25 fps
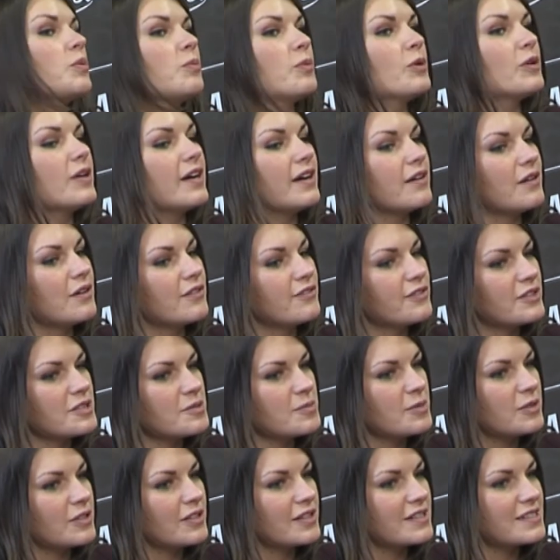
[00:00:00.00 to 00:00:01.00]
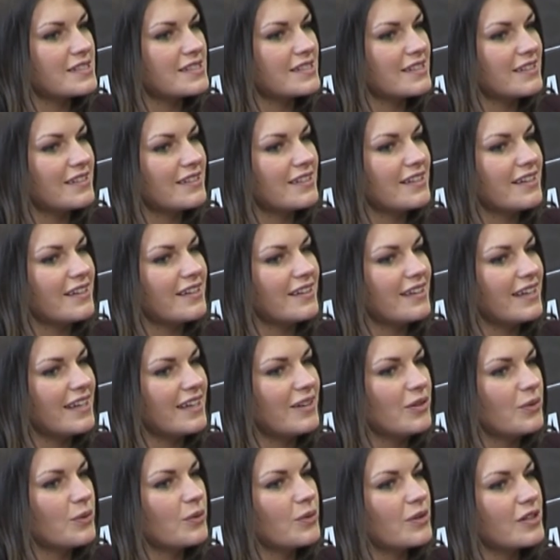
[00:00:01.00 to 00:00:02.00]
We put out our first podcast
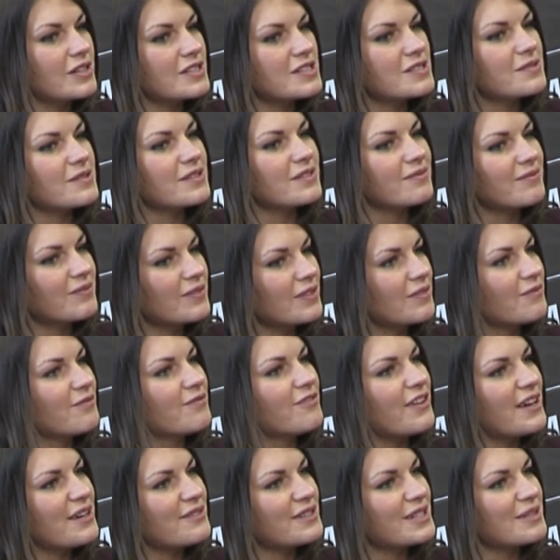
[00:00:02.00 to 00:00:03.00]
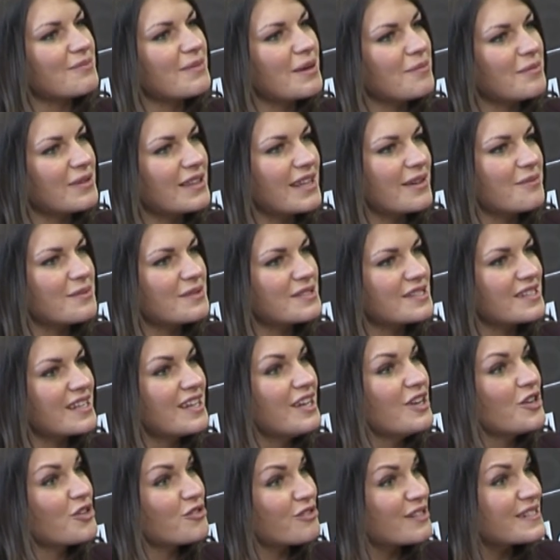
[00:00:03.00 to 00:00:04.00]
in August. A founding member then was
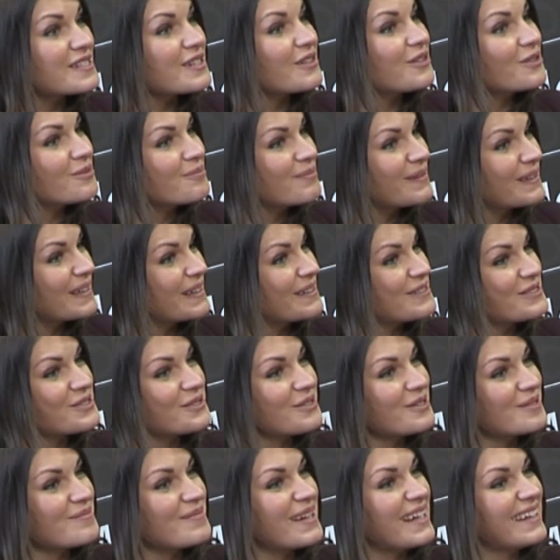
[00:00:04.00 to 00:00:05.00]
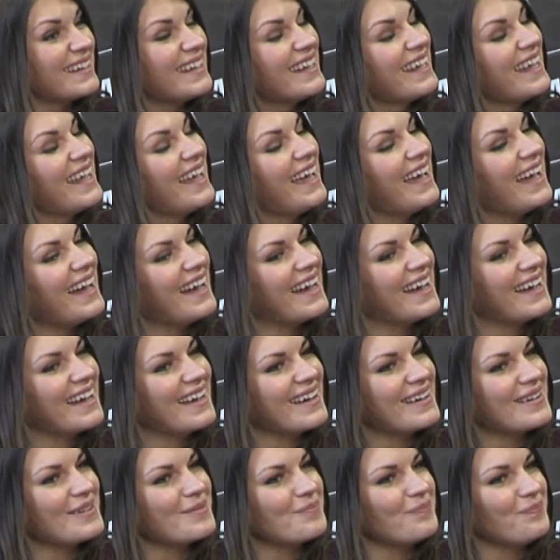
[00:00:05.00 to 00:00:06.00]
Chris Holt, the Glentoran
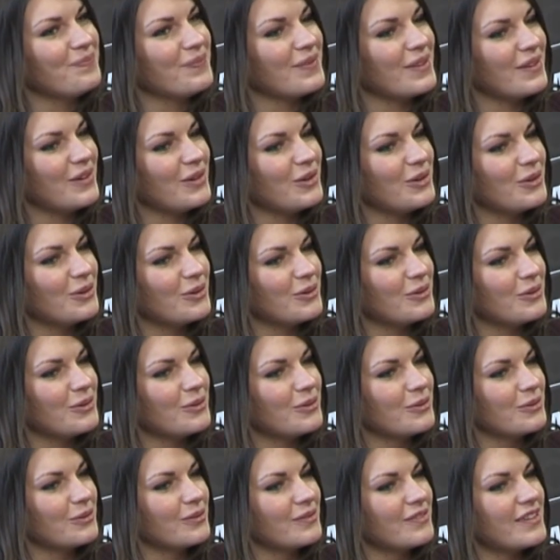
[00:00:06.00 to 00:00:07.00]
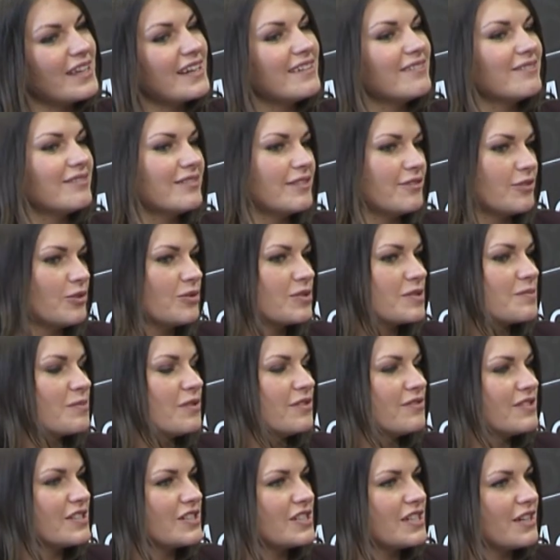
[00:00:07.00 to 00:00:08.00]
man, who then, of course,
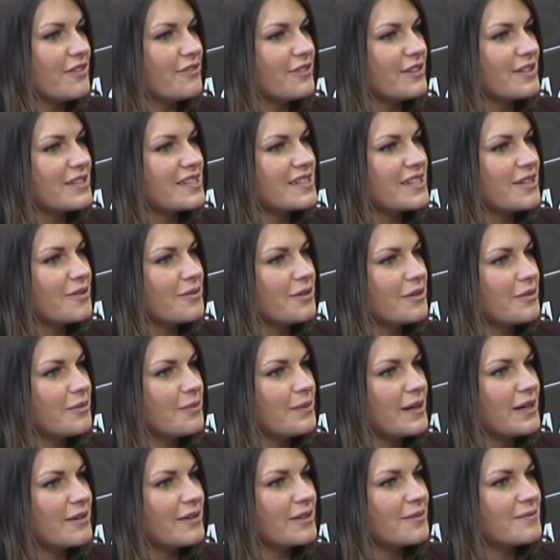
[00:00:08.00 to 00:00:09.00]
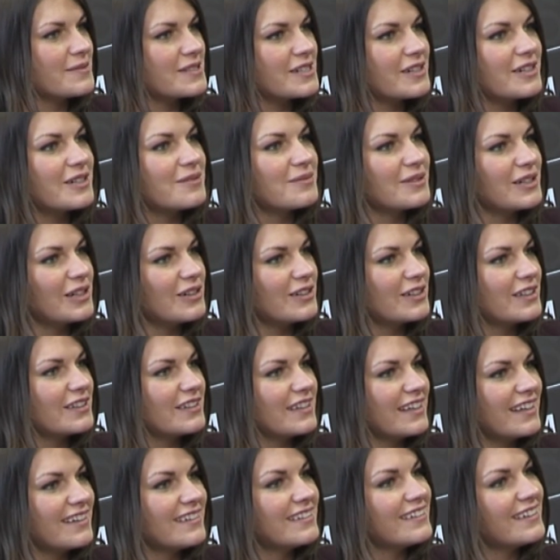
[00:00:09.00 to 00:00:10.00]
moved to Sheffield. So we welcomed Conor
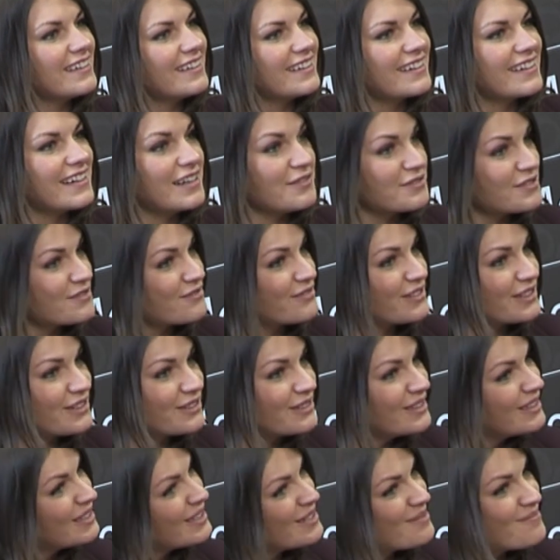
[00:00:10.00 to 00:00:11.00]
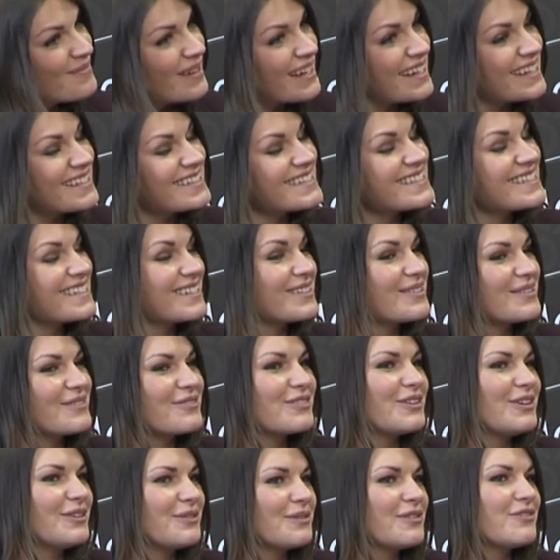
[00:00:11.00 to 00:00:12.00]
McLaughlin in, Cliftonville man. So
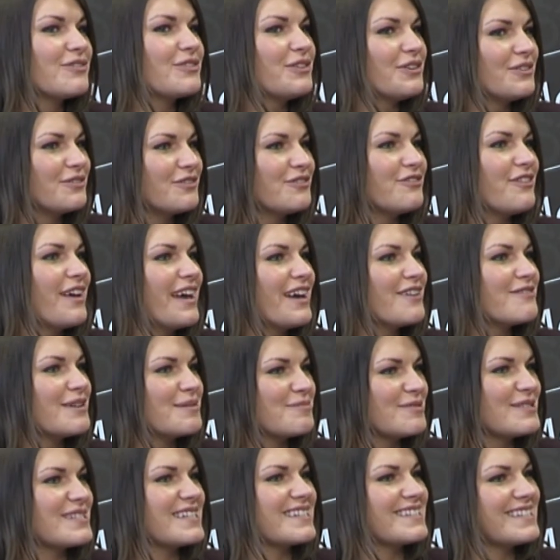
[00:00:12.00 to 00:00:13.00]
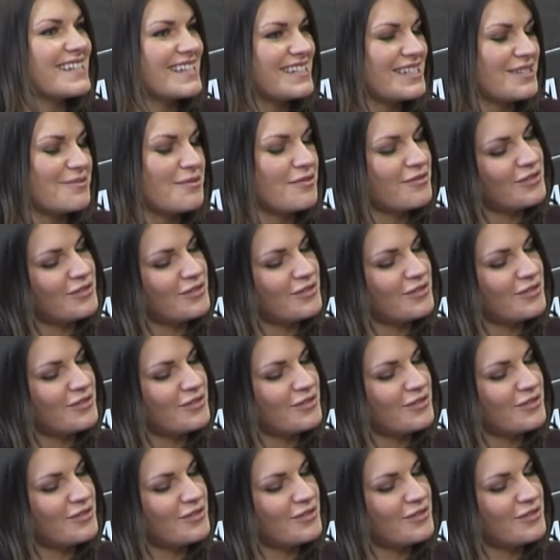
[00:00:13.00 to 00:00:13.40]
we've got fair representation.